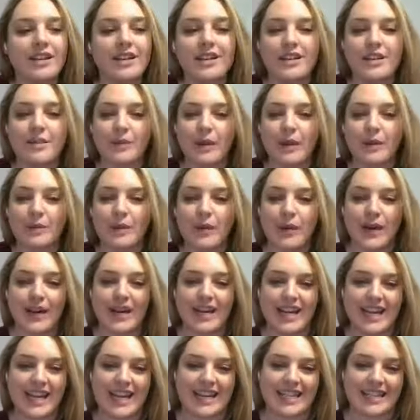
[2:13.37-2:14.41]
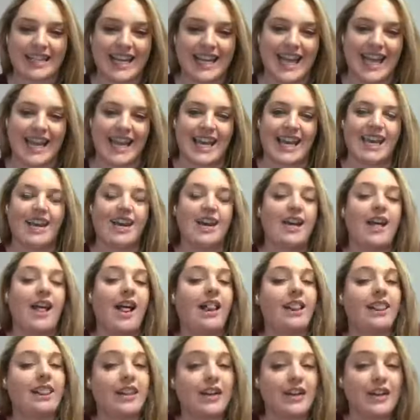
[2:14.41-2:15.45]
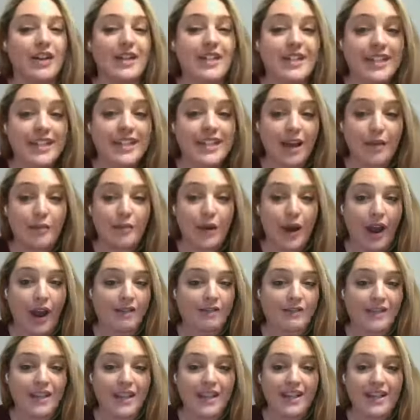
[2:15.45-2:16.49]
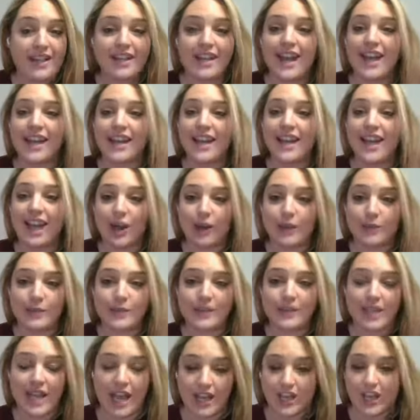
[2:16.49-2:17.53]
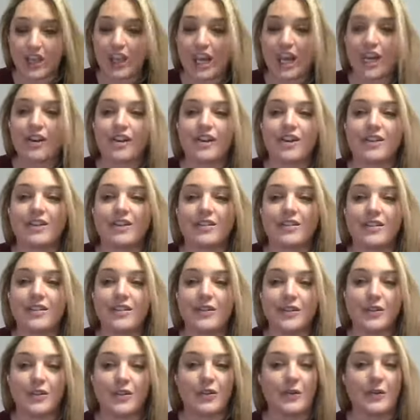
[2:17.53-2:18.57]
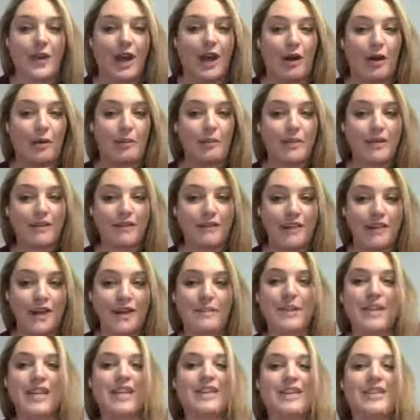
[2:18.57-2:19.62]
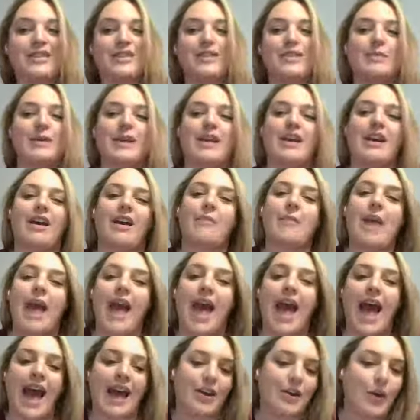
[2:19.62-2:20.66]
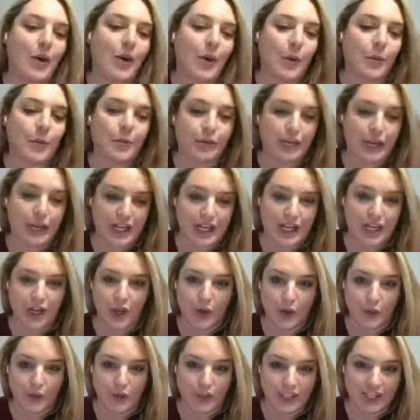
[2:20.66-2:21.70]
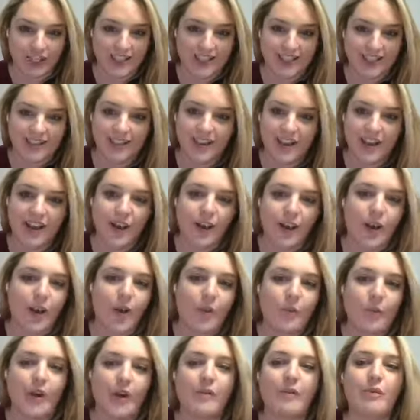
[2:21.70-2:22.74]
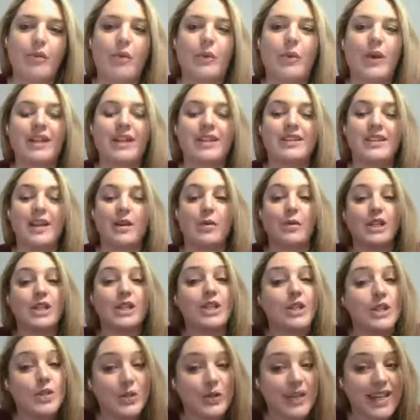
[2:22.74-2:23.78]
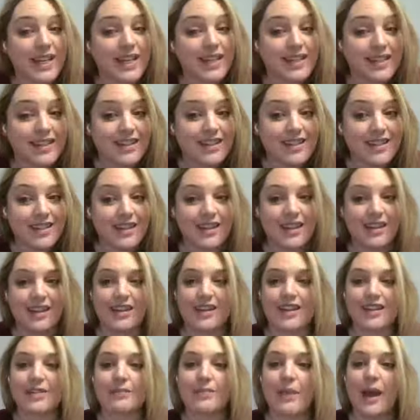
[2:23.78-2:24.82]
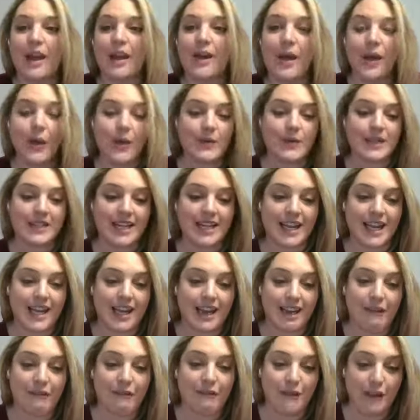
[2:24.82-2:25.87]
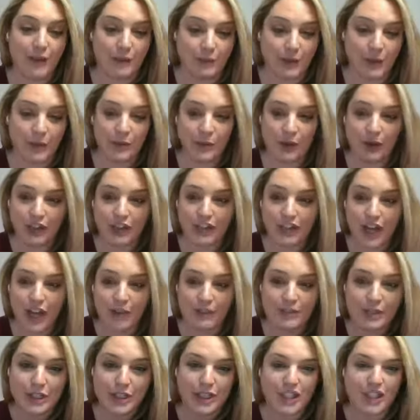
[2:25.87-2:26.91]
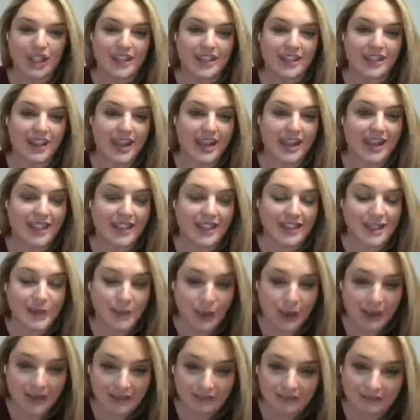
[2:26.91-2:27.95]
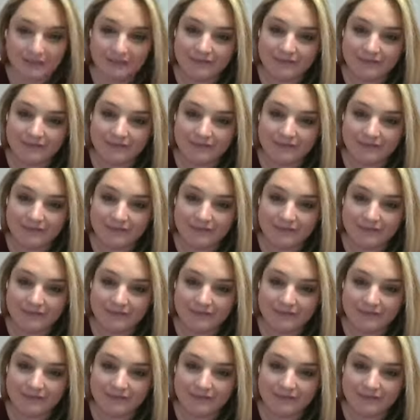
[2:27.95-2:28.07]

Springboard is a literacy nonprofit that helps educators to help families to become at-home reading coaches. One of the ways that we do this is by hosting family workshops just like this one.